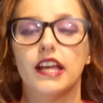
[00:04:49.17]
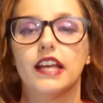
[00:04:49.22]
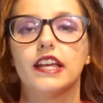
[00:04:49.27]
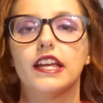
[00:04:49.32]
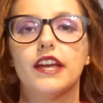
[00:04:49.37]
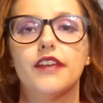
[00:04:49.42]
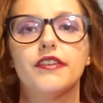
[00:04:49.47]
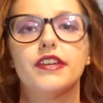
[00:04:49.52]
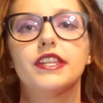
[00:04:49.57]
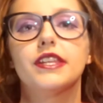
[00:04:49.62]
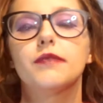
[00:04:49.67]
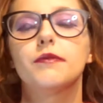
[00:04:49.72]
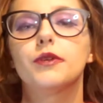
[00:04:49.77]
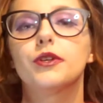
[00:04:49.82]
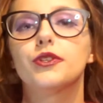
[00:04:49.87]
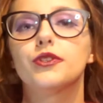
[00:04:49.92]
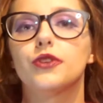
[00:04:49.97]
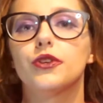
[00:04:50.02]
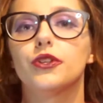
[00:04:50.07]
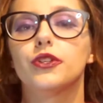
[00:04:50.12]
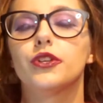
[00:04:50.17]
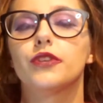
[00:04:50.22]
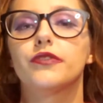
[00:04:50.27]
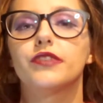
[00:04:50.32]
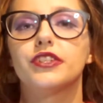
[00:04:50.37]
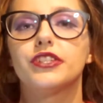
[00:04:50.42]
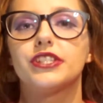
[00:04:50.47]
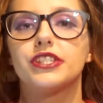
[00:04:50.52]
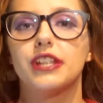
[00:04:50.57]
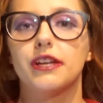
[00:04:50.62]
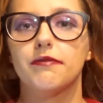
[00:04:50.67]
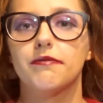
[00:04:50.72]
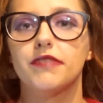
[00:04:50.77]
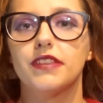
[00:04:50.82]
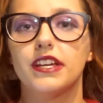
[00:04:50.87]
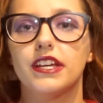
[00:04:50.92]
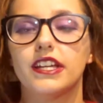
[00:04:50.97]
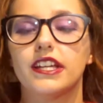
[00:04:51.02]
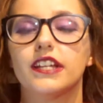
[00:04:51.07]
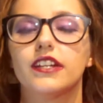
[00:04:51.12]
Giving them control over
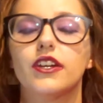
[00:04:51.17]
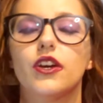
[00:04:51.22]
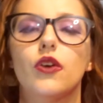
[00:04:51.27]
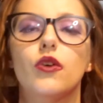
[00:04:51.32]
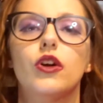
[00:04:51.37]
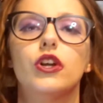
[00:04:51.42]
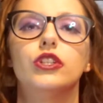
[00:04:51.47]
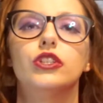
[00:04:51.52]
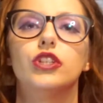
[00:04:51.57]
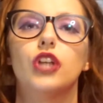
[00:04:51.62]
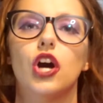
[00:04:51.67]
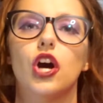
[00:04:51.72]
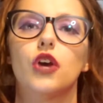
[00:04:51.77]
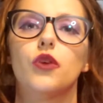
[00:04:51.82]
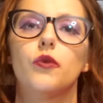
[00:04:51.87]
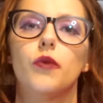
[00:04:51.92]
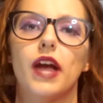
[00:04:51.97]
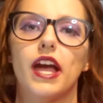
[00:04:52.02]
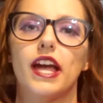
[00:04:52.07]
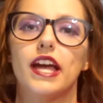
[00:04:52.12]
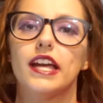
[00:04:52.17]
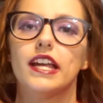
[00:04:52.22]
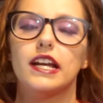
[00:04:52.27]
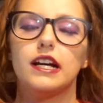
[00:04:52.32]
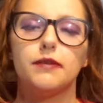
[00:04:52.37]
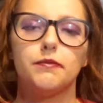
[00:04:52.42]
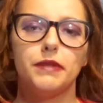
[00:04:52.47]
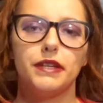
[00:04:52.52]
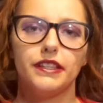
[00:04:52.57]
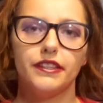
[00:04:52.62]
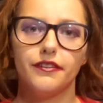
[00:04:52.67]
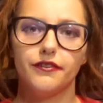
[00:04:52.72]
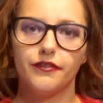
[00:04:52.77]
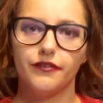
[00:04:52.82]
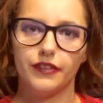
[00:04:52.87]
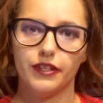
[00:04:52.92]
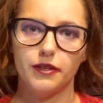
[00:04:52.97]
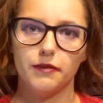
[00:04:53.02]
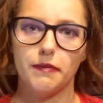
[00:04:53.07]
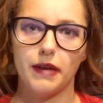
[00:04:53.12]
something can go a long way in helping them
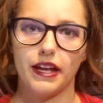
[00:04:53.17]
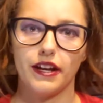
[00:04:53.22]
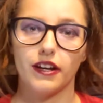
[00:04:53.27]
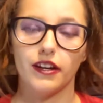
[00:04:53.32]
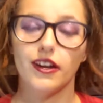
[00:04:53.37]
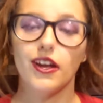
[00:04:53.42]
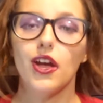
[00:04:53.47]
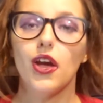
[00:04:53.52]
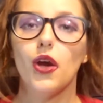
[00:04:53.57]
feel better.